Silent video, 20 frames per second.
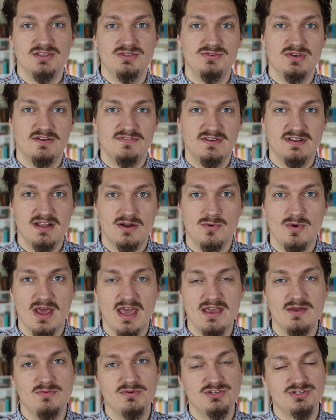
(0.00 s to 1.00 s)
You have an
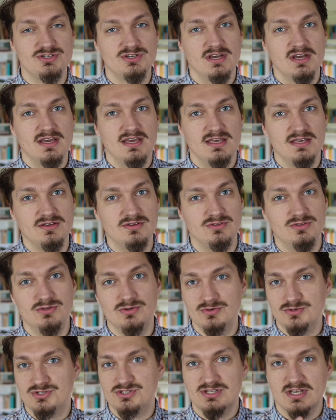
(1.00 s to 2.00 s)
array which
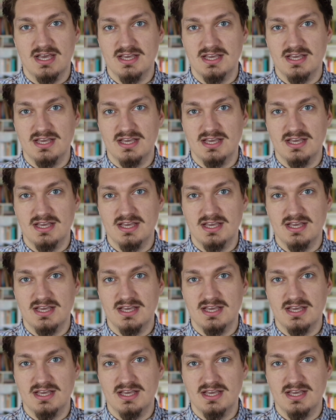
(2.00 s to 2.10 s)
includes